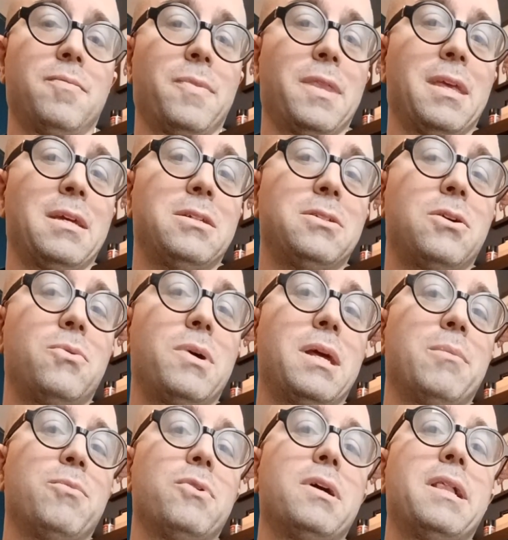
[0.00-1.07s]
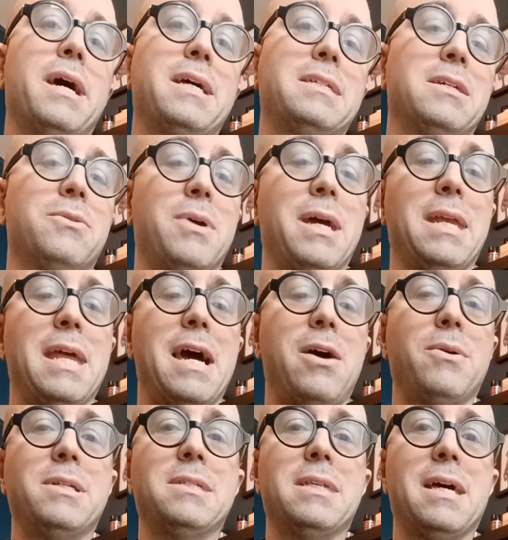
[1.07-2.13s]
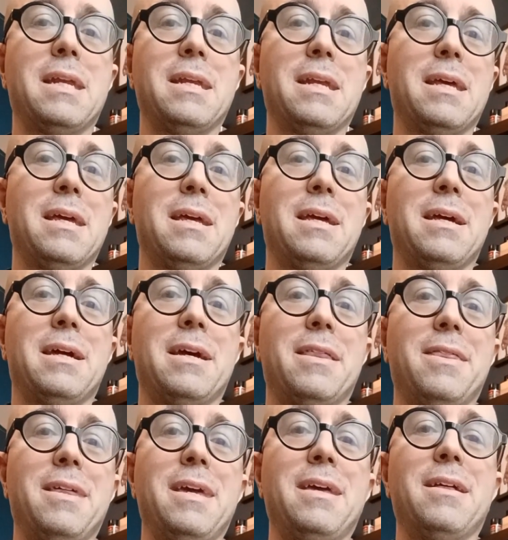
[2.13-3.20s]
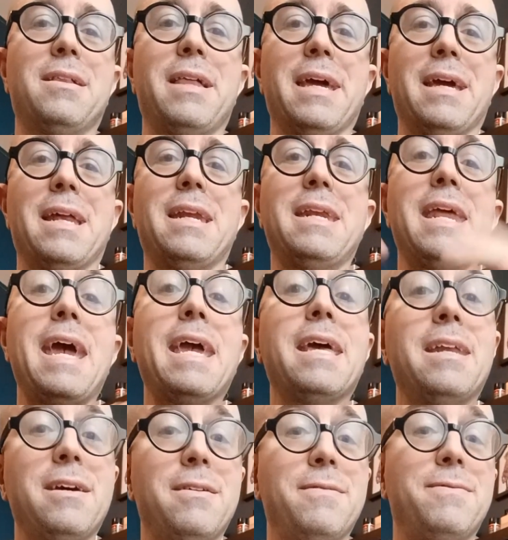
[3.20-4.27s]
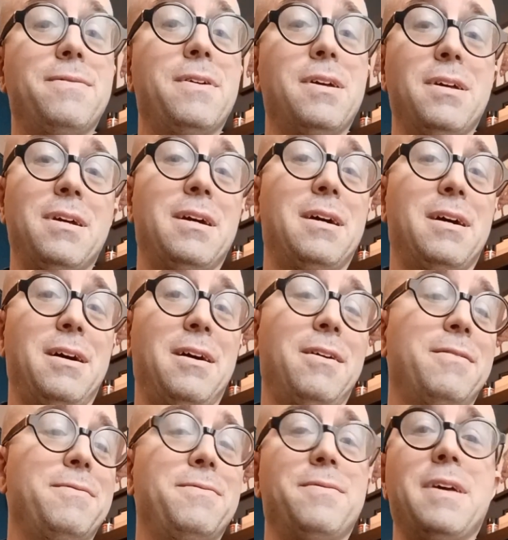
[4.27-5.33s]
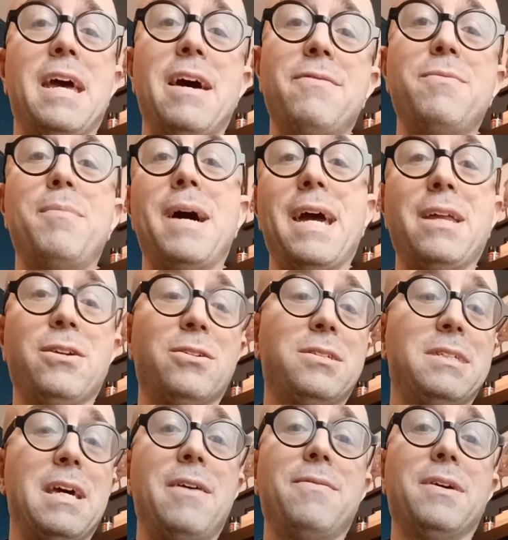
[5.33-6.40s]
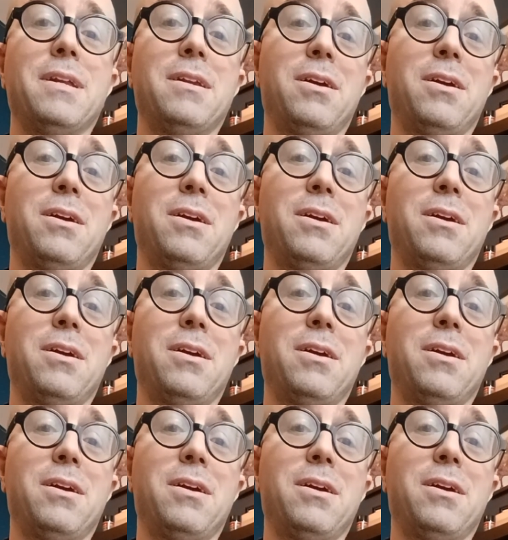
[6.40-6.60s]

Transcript: So what I'm realizing right now is that the like negative of F minor 7